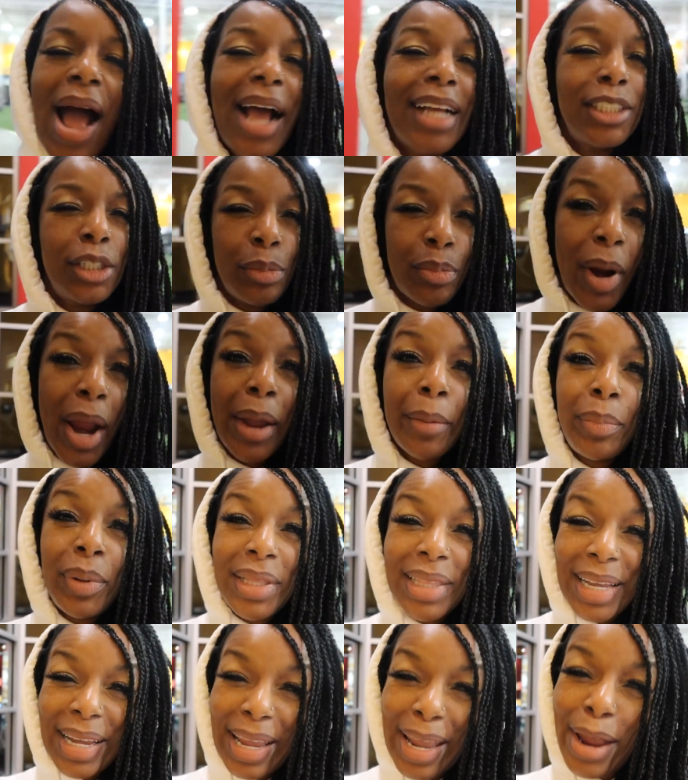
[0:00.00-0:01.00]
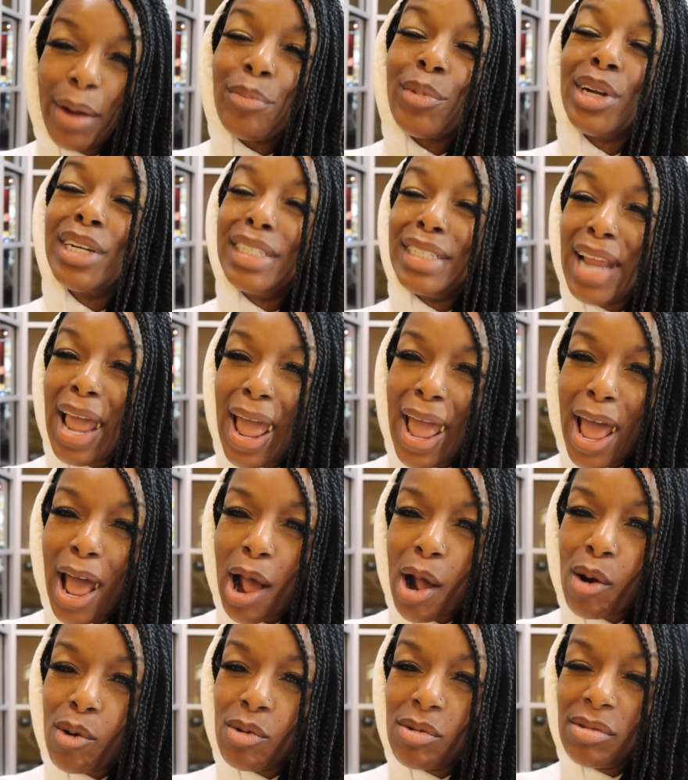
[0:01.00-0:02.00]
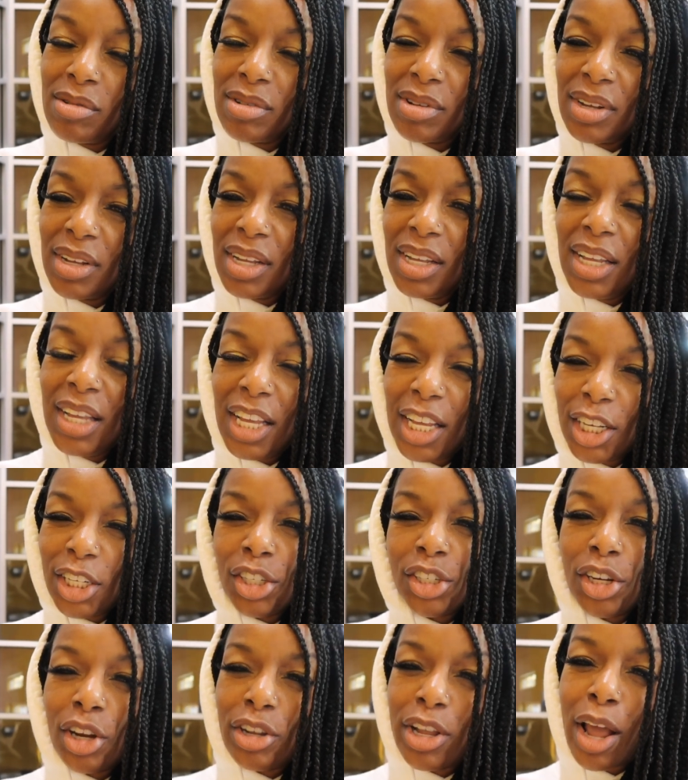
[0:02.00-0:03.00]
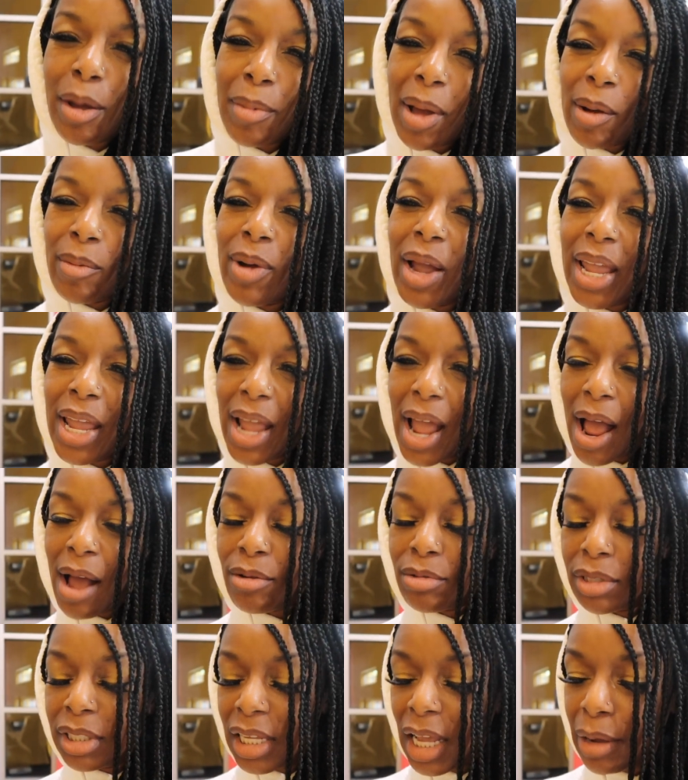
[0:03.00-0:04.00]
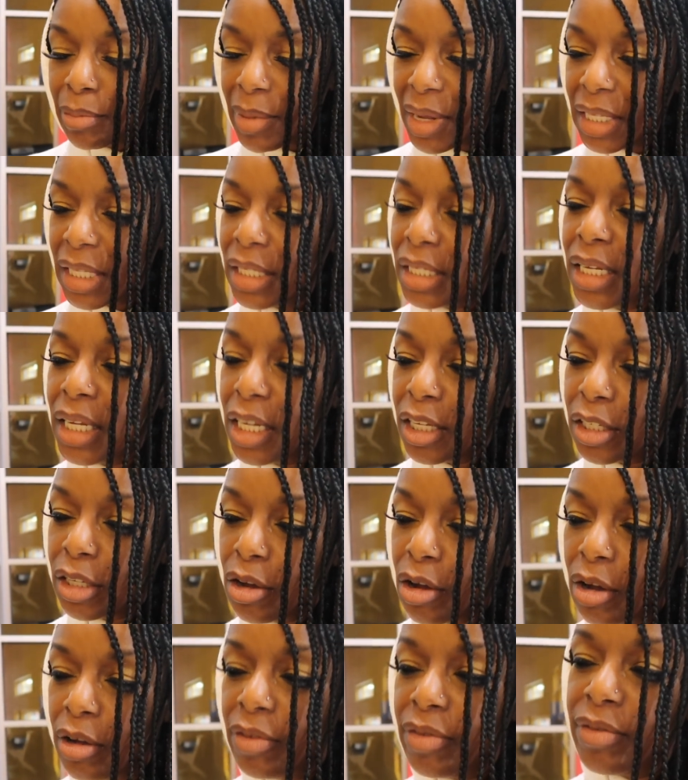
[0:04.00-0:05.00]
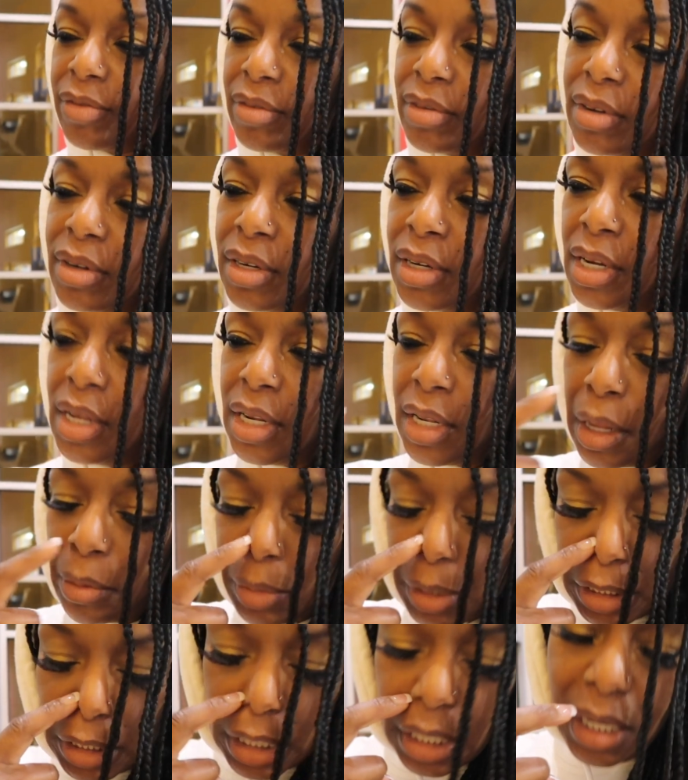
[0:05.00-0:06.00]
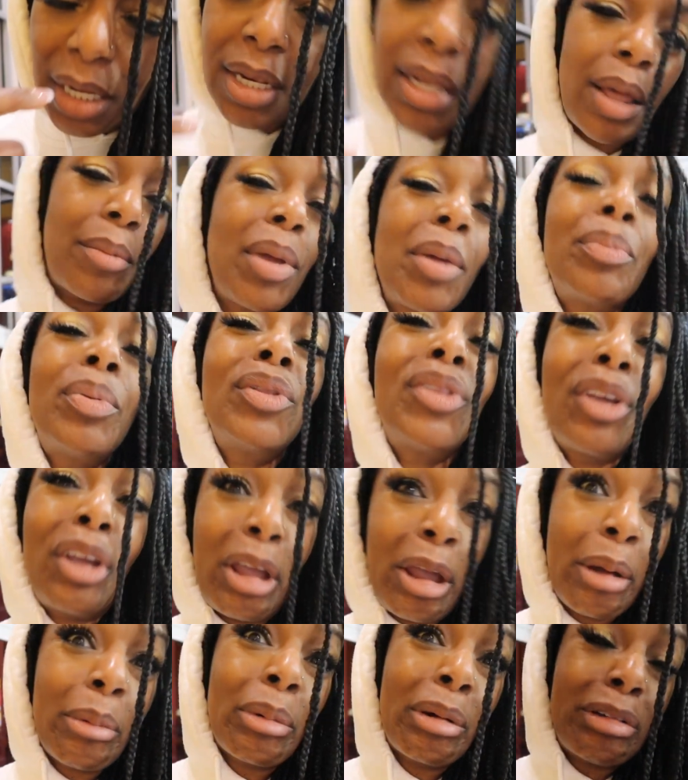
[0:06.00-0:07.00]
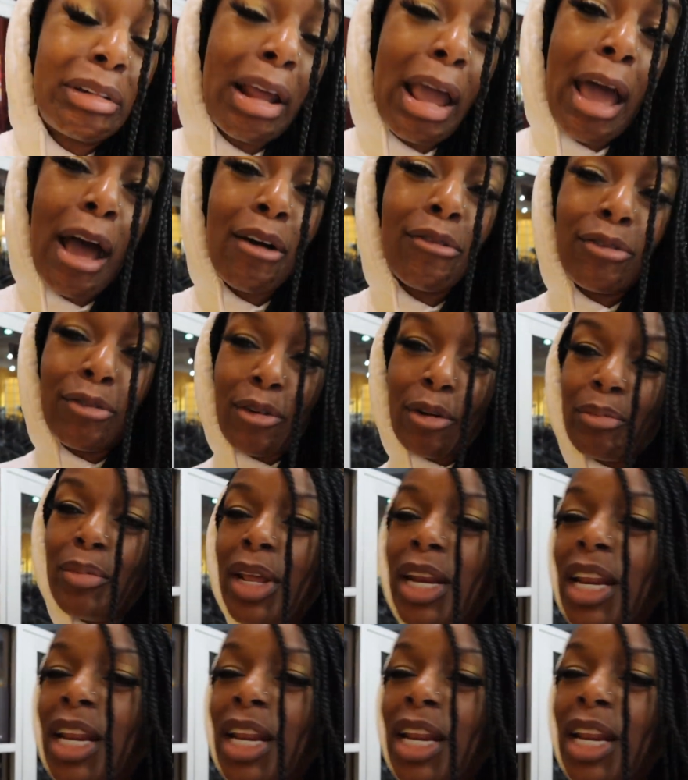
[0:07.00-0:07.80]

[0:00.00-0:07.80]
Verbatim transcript: I should probably put the camera down and show y'all my weight. I will take my sneakers off. Let me see. Let me put the camera down for a